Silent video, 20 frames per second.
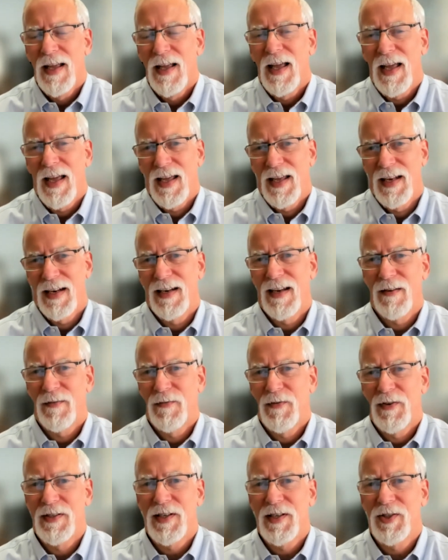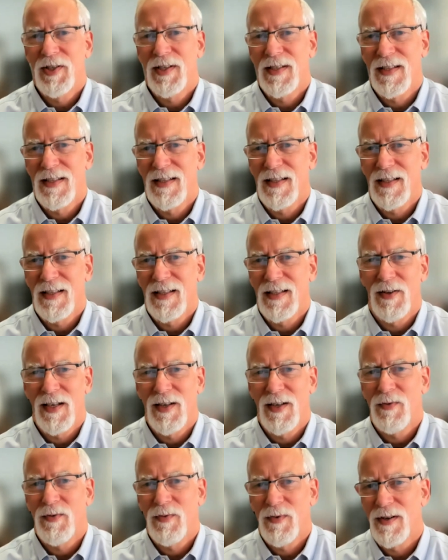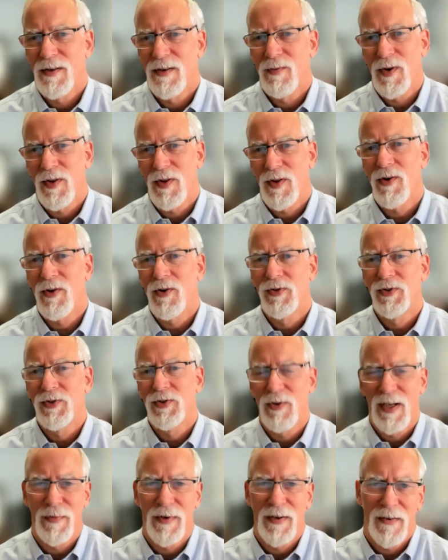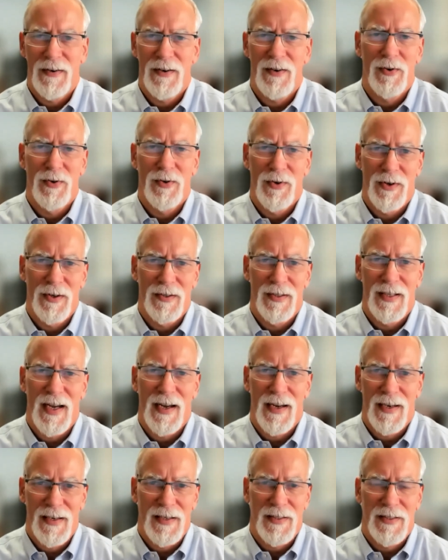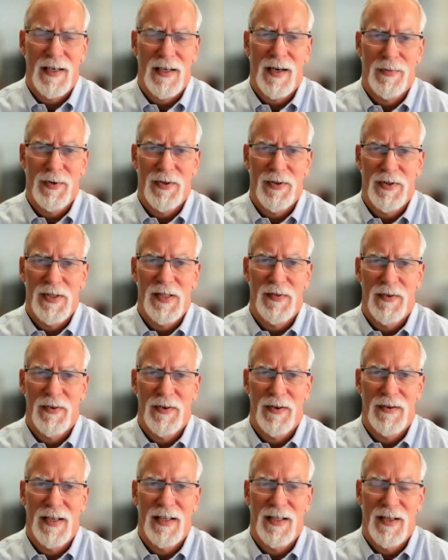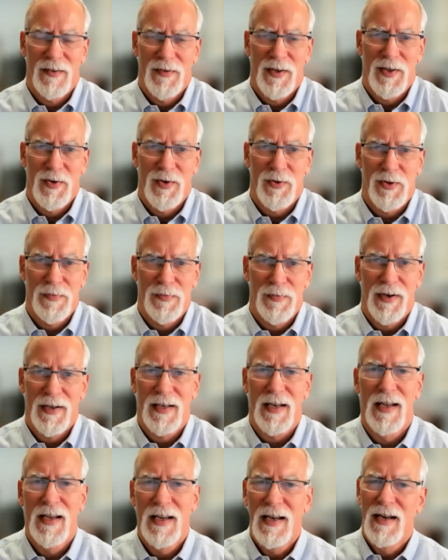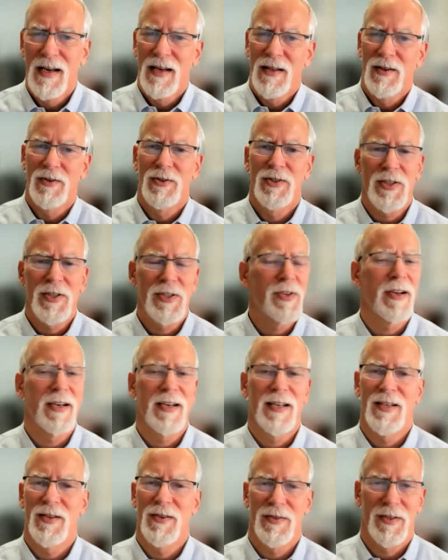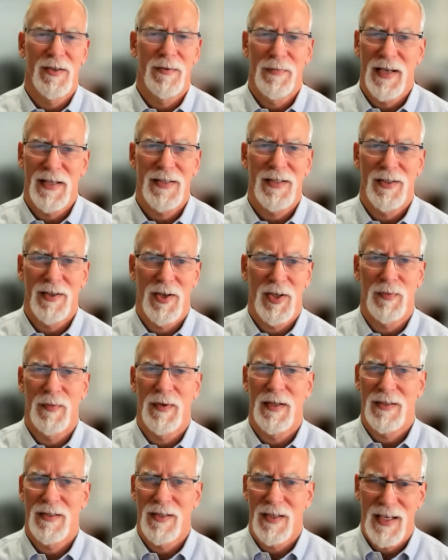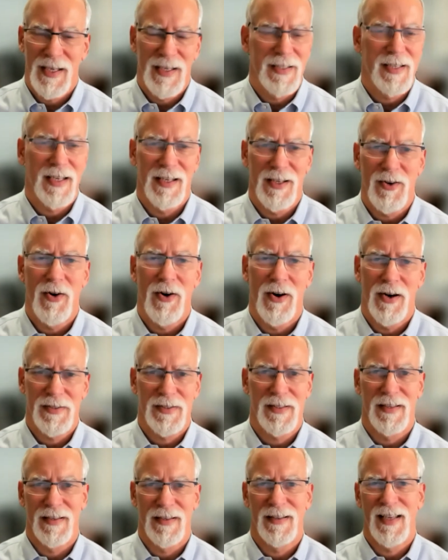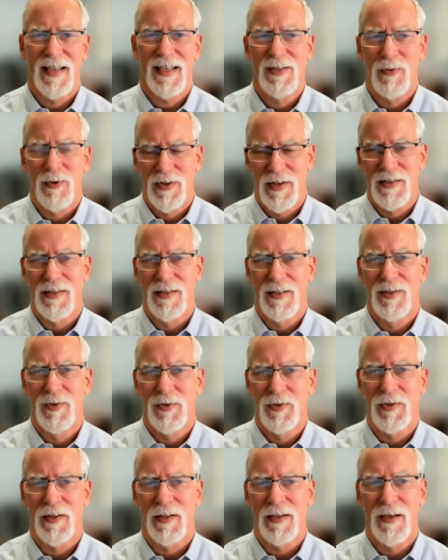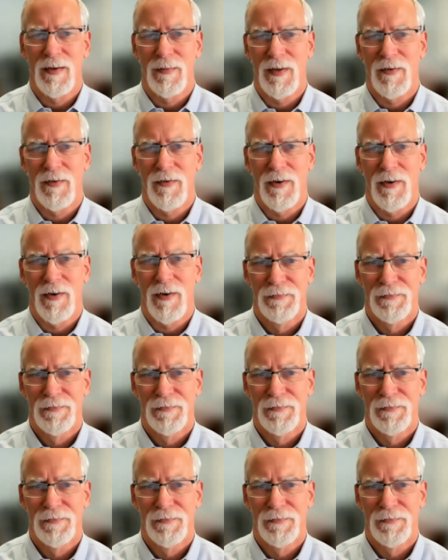And, and physicians, you know, they don't want to withhold treatment or diagnostic opportunities for individuals, but they're just trying to use their best judgment to contain cost. And that's where this is usually coming from.